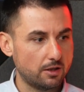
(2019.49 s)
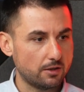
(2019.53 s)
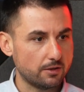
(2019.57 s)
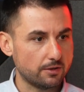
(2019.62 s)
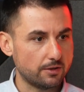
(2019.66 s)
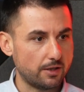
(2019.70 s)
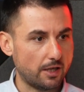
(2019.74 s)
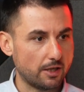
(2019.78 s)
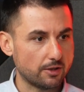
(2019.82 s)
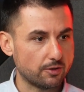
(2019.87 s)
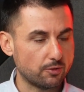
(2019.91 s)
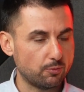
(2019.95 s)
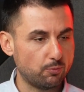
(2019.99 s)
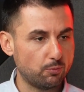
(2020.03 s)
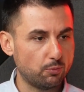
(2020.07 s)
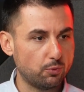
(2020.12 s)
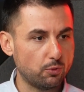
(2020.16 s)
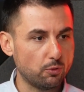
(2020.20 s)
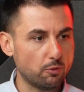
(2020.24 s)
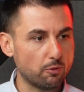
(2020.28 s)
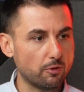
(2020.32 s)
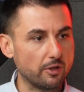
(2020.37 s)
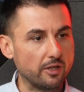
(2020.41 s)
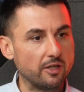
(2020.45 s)
that
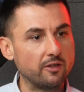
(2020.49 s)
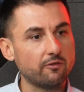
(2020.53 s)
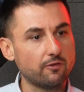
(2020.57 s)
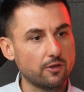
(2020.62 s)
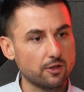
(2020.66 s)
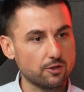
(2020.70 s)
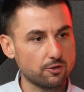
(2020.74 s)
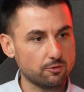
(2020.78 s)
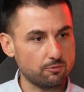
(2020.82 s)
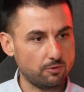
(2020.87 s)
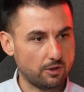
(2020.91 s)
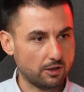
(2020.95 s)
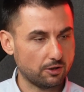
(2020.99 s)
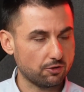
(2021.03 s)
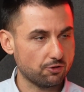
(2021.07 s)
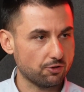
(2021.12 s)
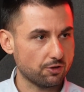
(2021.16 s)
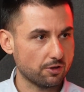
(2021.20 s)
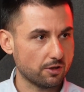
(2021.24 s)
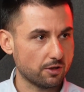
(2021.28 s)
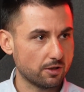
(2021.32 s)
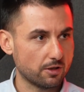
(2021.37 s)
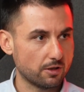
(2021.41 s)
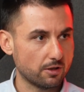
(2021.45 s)
poor
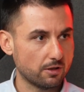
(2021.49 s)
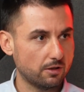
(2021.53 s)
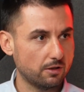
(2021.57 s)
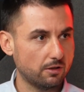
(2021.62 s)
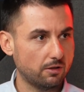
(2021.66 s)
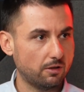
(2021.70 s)
infrastructure